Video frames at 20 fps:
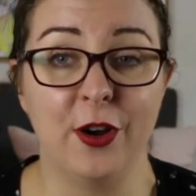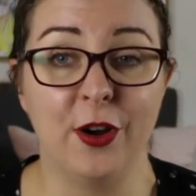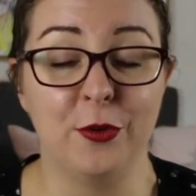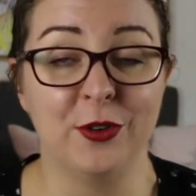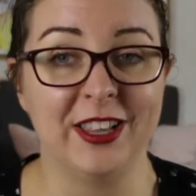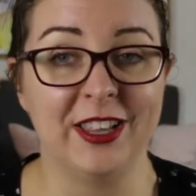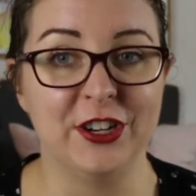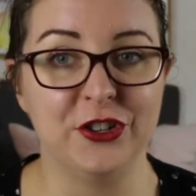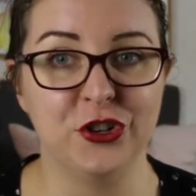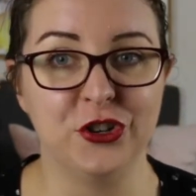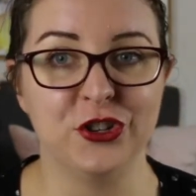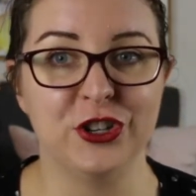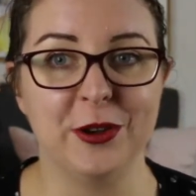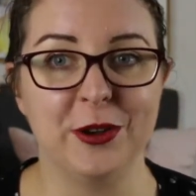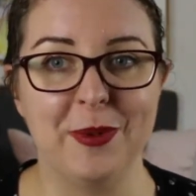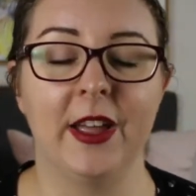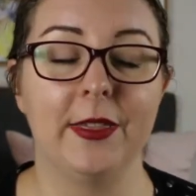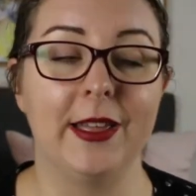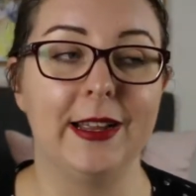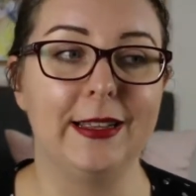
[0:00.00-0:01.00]
a
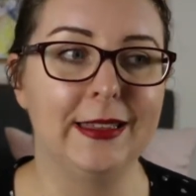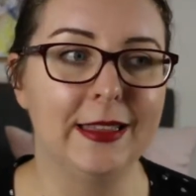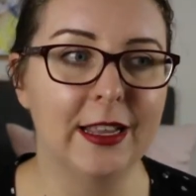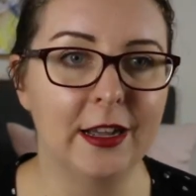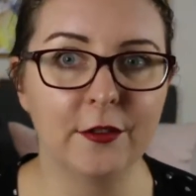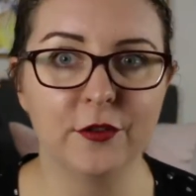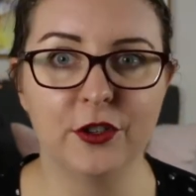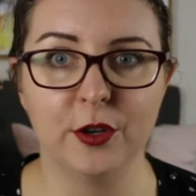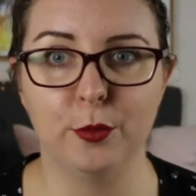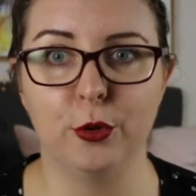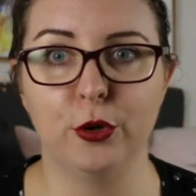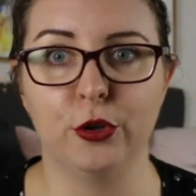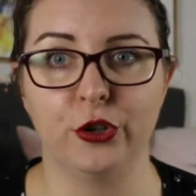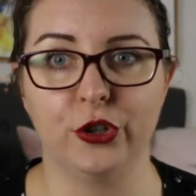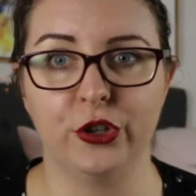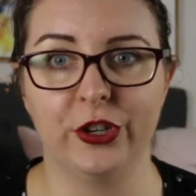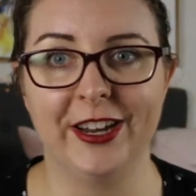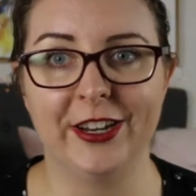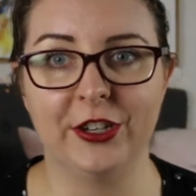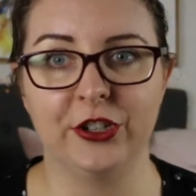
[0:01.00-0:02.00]
relationship and they love to
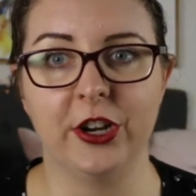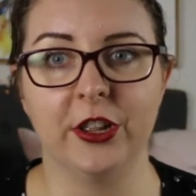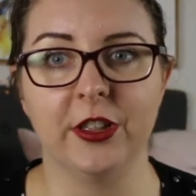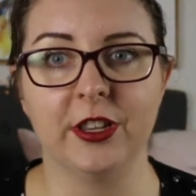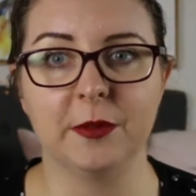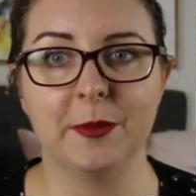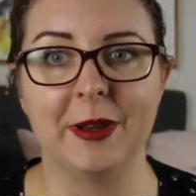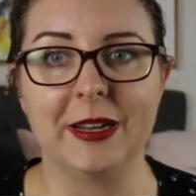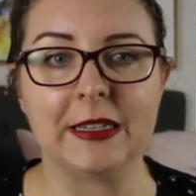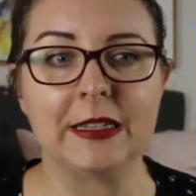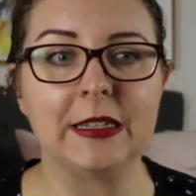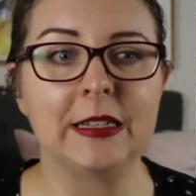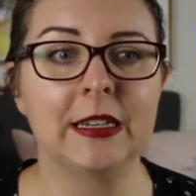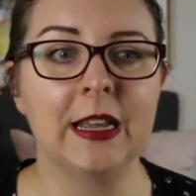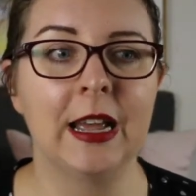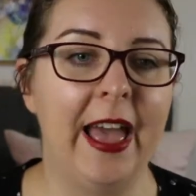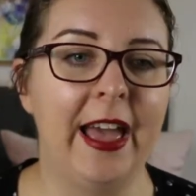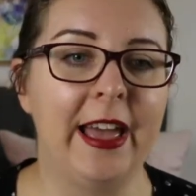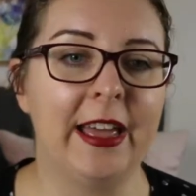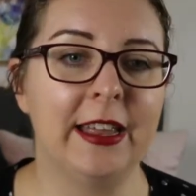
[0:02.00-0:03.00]
push each other's buttons
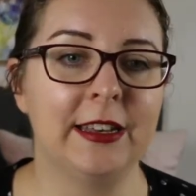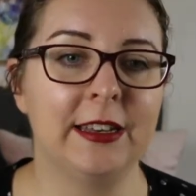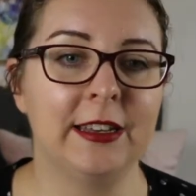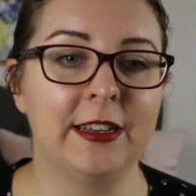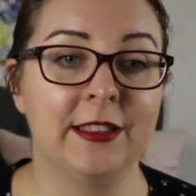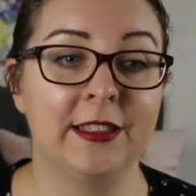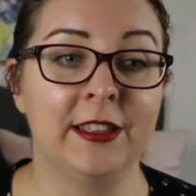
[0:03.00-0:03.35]
and